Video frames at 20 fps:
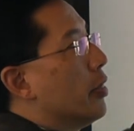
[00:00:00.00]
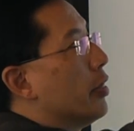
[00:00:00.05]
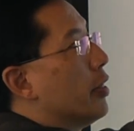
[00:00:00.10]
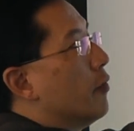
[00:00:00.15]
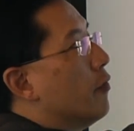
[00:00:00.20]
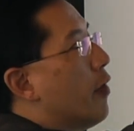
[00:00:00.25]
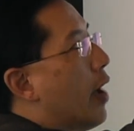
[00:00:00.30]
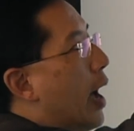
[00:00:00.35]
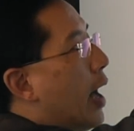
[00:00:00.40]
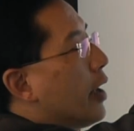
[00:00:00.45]
the
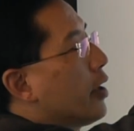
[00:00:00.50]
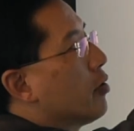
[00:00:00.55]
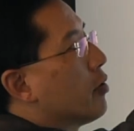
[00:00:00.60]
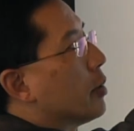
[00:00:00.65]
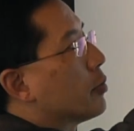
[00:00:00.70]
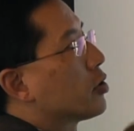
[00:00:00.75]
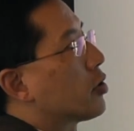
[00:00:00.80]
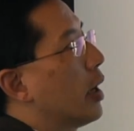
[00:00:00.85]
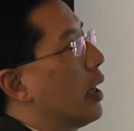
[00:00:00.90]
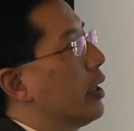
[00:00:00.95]
value
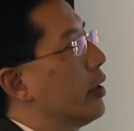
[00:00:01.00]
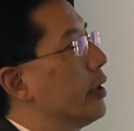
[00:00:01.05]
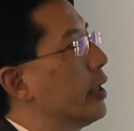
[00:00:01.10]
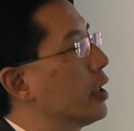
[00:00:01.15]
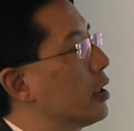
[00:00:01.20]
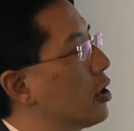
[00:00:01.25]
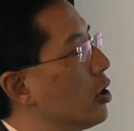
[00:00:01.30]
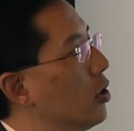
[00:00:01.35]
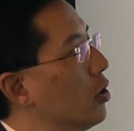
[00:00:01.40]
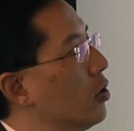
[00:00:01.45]
I'm trying to
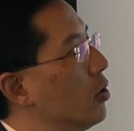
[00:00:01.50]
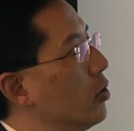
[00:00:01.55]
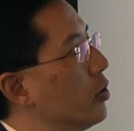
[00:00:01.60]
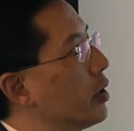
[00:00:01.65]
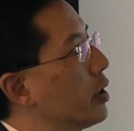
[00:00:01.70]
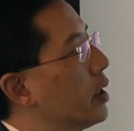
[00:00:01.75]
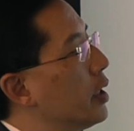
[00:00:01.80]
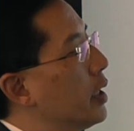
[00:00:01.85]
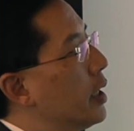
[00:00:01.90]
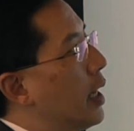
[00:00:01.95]
encode,
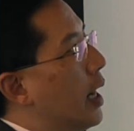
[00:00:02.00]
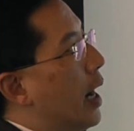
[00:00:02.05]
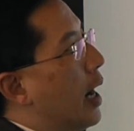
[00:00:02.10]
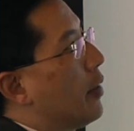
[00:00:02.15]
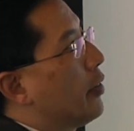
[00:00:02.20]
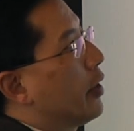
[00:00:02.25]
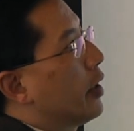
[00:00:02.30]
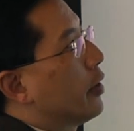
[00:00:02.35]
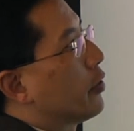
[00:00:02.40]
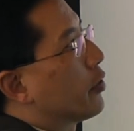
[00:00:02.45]

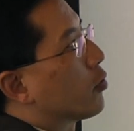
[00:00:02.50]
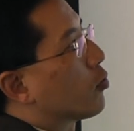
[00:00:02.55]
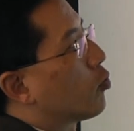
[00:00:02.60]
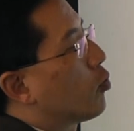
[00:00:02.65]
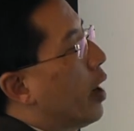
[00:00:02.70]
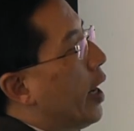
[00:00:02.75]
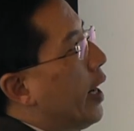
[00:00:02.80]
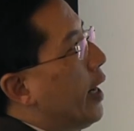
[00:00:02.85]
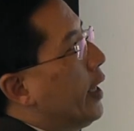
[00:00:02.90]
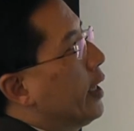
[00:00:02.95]
and then the
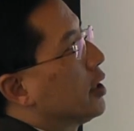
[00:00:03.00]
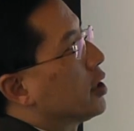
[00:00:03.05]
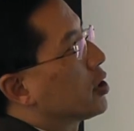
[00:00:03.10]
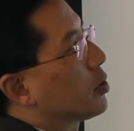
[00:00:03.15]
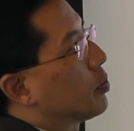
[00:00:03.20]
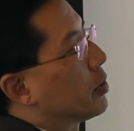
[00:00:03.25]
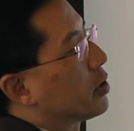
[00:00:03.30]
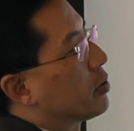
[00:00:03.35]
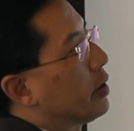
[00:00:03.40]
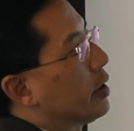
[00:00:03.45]

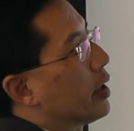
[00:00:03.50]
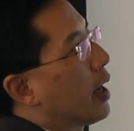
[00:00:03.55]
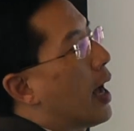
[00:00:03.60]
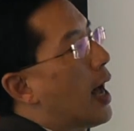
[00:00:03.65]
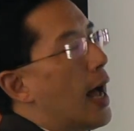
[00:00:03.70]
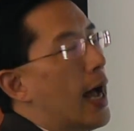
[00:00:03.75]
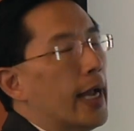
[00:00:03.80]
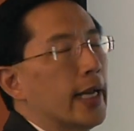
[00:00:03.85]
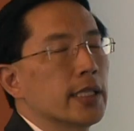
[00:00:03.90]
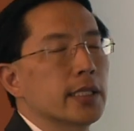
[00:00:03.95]
range between the
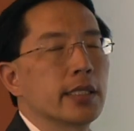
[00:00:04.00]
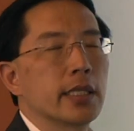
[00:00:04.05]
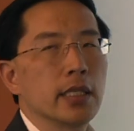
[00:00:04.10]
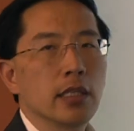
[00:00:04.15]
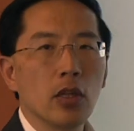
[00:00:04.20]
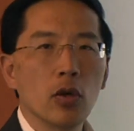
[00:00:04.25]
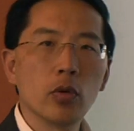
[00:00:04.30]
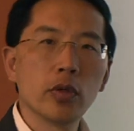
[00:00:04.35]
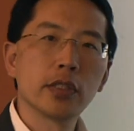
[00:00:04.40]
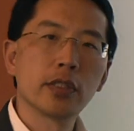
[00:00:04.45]
highest and
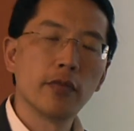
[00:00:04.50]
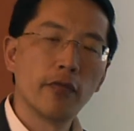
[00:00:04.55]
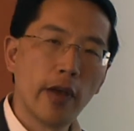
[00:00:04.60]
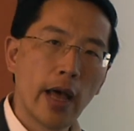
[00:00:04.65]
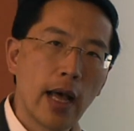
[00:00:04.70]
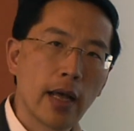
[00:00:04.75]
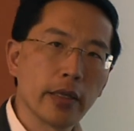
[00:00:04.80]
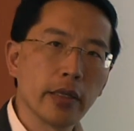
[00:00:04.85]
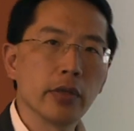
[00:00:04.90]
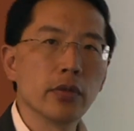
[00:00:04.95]
lowest
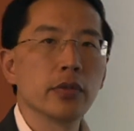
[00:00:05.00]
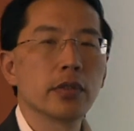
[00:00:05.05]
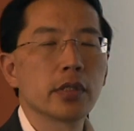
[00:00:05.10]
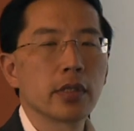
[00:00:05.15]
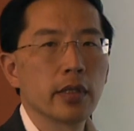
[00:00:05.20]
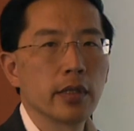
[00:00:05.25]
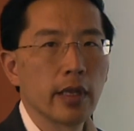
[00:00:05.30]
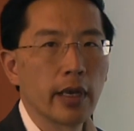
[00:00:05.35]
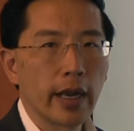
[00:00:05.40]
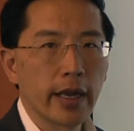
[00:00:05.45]

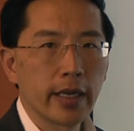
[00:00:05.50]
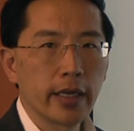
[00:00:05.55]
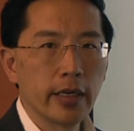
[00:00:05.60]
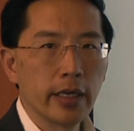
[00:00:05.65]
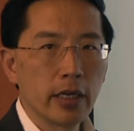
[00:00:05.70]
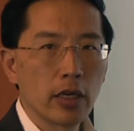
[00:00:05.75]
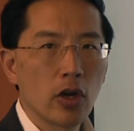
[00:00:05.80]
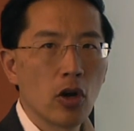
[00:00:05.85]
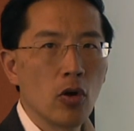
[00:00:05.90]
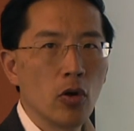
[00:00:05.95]
values that I can
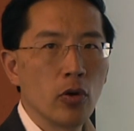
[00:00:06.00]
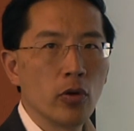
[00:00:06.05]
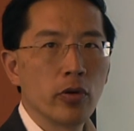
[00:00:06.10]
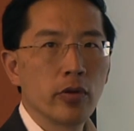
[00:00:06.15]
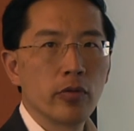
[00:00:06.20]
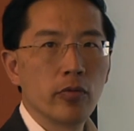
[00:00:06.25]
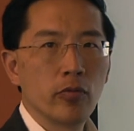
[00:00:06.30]
encode